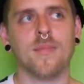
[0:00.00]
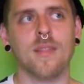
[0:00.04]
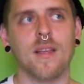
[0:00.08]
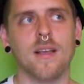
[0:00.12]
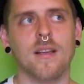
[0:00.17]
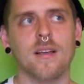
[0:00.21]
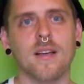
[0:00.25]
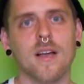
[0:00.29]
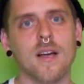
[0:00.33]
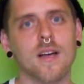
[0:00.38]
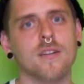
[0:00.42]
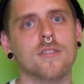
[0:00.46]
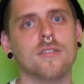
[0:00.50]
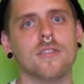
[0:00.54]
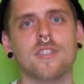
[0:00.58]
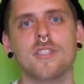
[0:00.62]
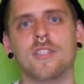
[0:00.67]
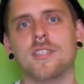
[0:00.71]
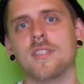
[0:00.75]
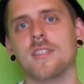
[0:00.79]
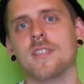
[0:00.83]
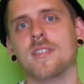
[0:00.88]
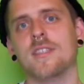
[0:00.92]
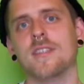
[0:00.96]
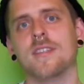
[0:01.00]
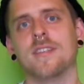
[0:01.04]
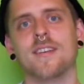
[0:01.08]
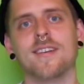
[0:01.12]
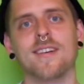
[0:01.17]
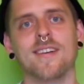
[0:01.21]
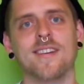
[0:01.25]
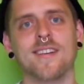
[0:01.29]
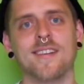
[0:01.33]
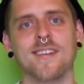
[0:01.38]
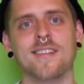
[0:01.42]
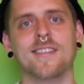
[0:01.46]
encouraging,
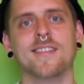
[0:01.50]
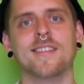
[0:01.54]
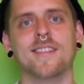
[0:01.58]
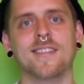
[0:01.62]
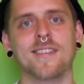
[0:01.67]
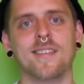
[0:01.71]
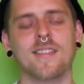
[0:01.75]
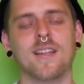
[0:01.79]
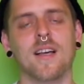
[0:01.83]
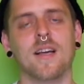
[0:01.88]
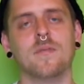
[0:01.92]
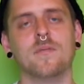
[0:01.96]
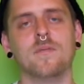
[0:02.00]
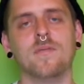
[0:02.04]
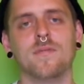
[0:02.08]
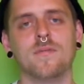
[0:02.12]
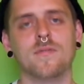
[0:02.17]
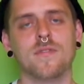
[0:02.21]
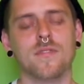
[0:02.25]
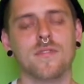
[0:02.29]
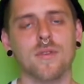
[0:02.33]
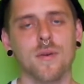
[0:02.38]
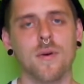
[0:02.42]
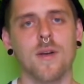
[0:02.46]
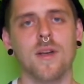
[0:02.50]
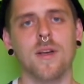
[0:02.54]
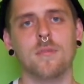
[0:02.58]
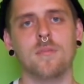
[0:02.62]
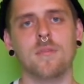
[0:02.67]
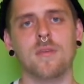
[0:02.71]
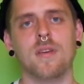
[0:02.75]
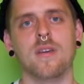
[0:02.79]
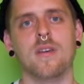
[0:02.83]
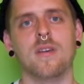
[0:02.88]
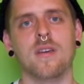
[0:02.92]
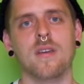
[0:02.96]
and I'm so
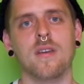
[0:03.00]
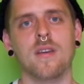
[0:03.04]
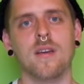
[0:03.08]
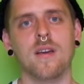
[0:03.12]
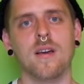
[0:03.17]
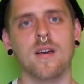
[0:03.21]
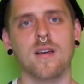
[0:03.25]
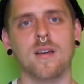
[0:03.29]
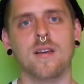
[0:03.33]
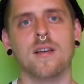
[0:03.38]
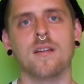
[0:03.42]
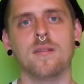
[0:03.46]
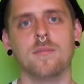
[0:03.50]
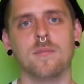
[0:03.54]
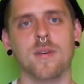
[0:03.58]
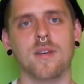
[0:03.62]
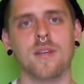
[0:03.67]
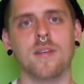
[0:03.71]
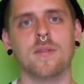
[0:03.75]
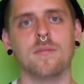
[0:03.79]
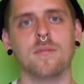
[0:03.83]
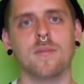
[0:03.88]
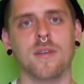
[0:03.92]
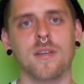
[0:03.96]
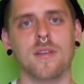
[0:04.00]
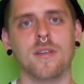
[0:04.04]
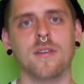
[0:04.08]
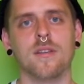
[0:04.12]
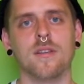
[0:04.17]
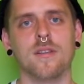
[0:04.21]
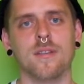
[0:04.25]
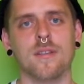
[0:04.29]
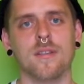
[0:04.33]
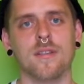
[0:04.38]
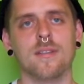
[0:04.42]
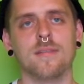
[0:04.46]
happy I can
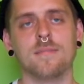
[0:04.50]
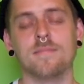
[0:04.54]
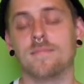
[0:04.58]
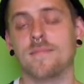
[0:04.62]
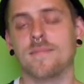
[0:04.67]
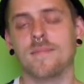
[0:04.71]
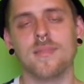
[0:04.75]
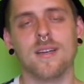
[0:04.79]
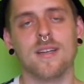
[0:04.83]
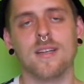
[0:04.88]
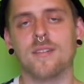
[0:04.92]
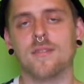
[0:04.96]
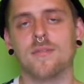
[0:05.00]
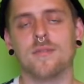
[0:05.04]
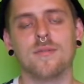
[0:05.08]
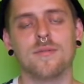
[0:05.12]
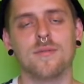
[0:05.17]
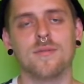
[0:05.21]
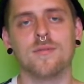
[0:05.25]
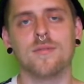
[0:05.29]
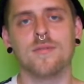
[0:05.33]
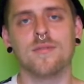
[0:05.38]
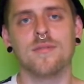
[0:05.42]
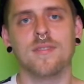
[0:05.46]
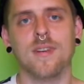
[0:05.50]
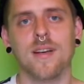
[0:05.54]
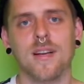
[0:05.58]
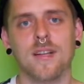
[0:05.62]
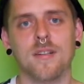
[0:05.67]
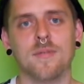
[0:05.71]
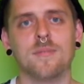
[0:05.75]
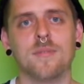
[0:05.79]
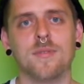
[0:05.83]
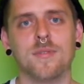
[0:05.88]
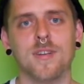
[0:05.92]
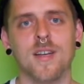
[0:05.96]
I could
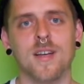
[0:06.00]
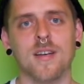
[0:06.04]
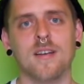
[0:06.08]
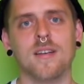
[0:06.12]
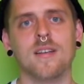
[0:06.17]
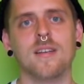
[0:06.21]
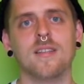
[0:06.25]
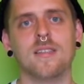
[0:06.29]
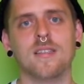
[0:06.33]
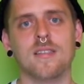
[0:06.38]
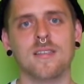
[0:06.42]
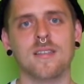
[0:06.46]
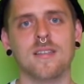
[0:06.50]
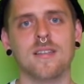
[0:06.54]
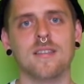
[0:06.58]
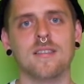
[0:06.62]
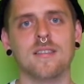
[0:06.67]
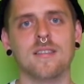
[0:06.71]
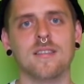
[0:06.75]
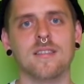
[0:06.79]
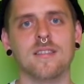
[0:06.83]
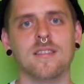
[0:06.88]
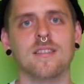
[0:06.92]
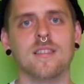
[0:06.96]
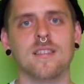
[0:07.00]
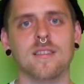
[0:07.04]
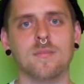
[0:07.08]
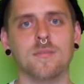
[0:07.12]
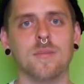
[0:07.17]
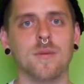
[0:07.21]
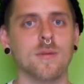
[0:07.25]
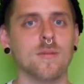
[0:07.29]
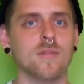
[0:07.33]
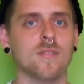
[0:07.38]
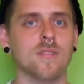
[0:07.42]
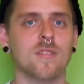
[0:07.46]
help you guys understand
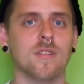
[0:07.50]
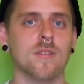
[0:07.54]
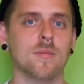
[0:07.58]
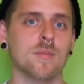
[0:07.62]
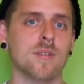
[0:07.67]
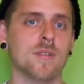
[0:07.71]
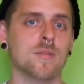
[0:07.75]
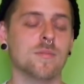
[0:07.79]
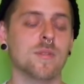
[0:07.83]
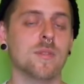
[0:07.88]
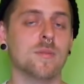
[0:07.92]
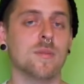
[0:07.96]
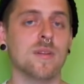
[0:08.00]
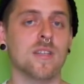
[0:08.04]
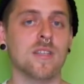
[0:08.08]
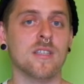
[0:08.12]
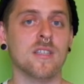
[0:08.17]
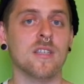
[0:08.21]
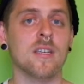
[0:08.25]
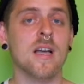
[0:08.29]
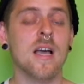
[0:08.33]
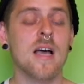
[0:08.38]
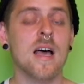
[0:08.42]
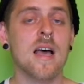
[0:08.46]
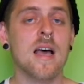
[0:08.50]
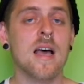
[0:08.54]
Polish grammar a bit better.